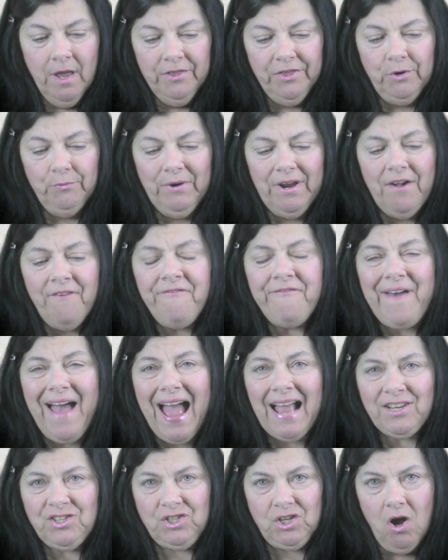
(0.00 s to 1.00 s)
The real
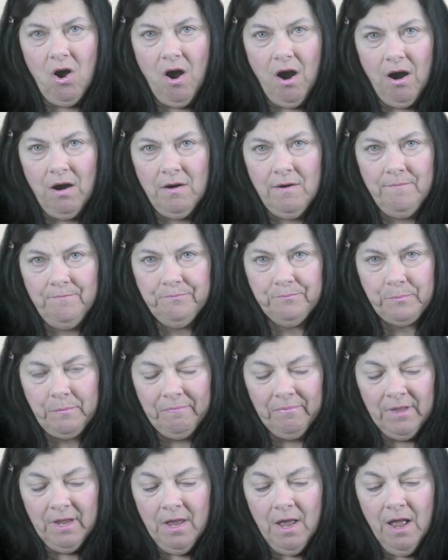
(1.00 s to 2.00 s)
facts are
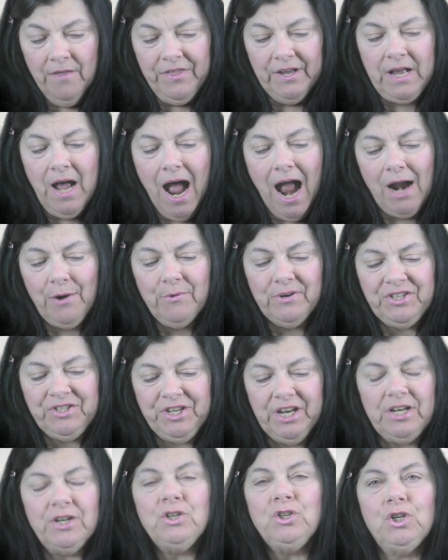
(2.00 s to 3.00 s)
the Congress
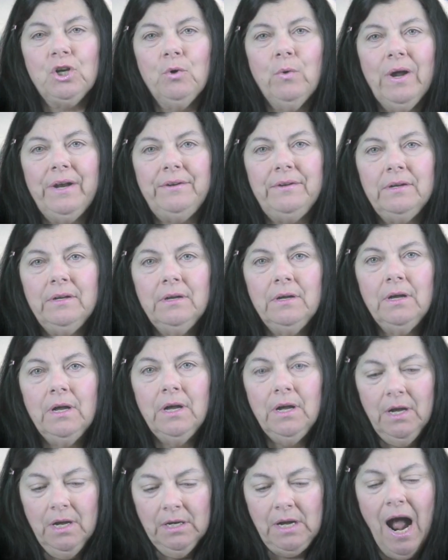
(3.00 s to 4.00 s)
didn't do it
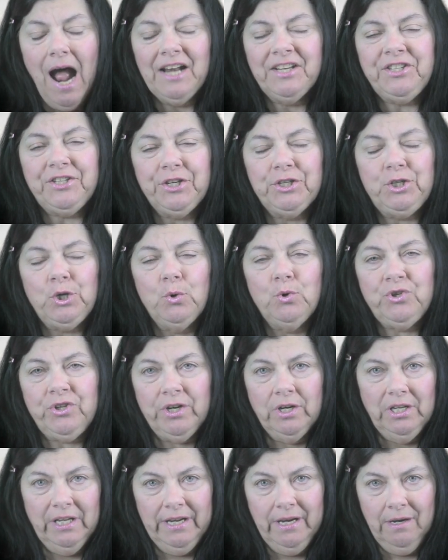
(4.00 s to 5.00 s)

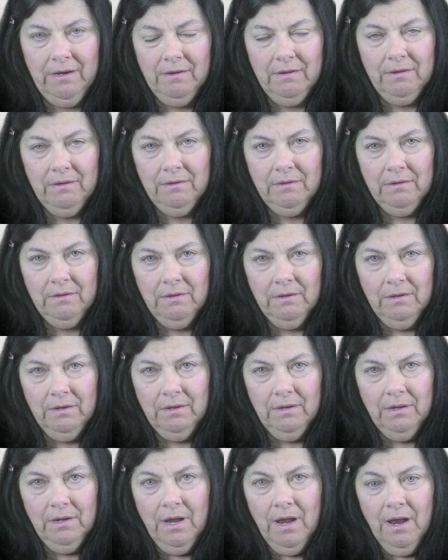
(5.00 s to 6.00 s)
constitutionally.
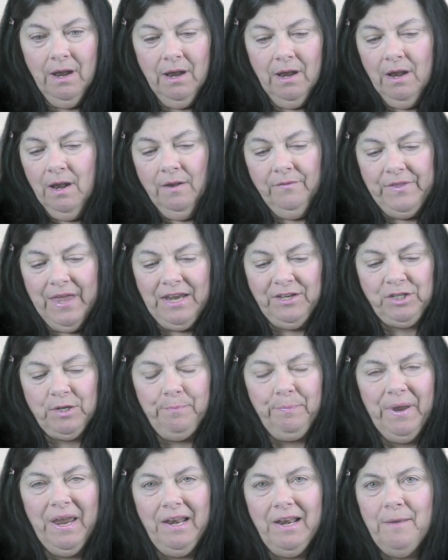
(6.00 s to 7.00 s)
They
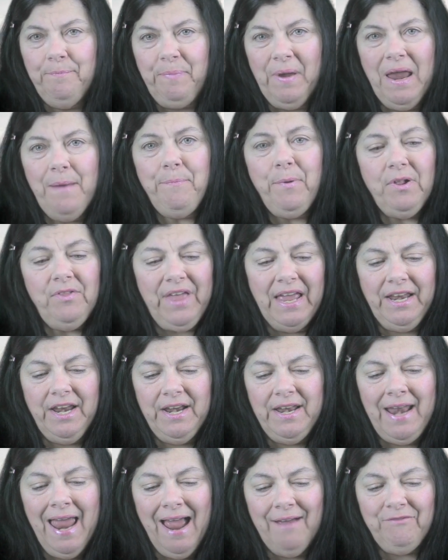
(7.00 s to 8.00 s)
subpoenaed people. They
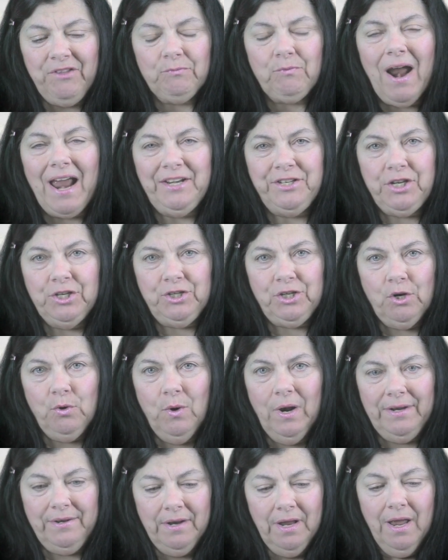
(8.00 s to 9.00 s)
didn't have the right to do
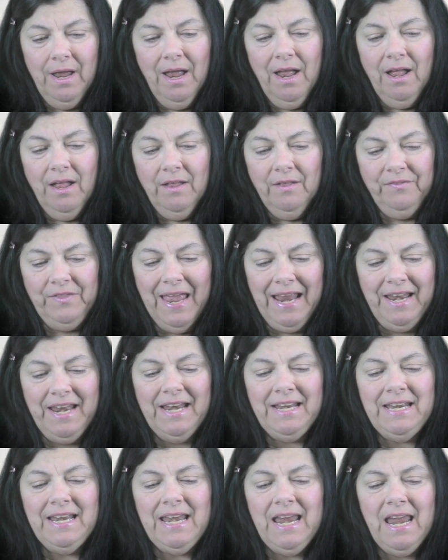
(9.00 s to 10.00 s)
it. They
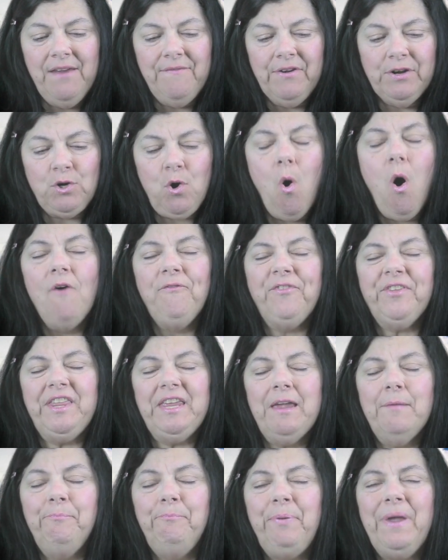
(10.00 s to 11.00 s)
didn't even call for
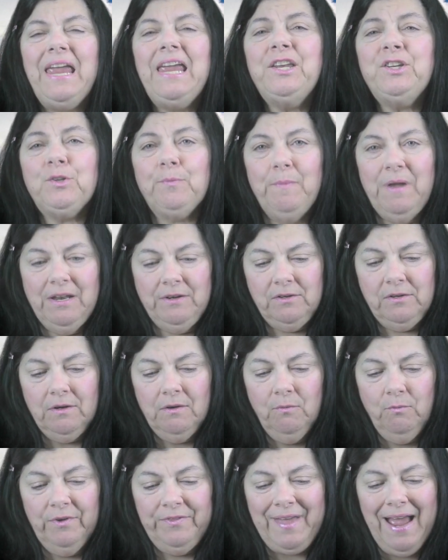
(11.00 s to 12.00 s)
the impeachment
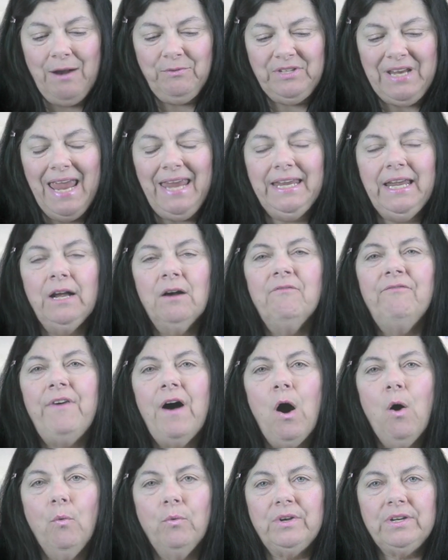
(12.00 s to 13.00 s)
without taking a
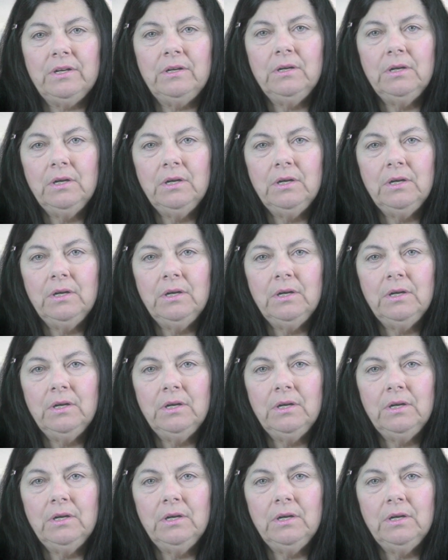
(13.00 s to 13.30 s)
vote.